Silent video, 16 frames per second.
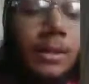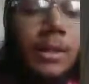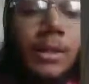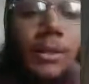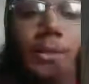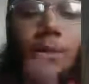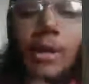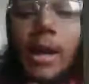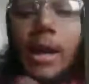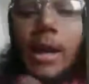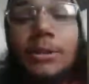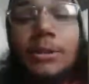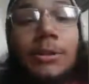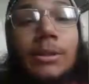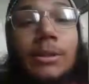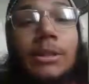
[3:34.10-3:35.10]
As you
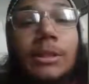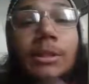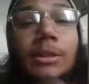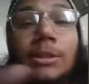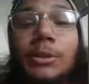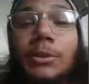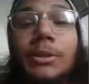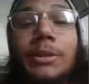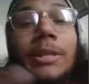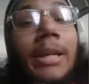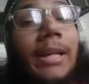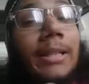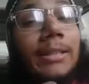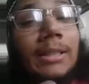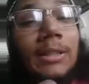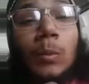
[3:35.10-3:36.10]
can see, you can use
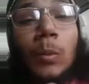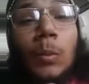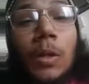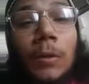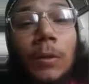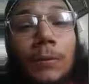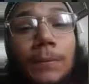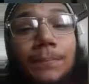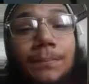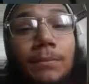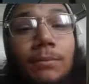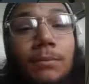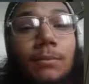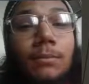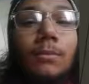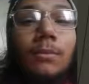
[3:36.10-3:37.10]
tickets as well
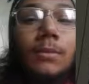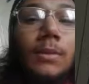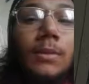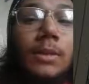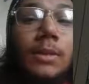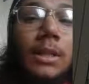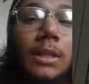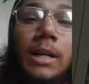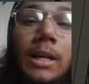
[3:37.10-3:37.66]
for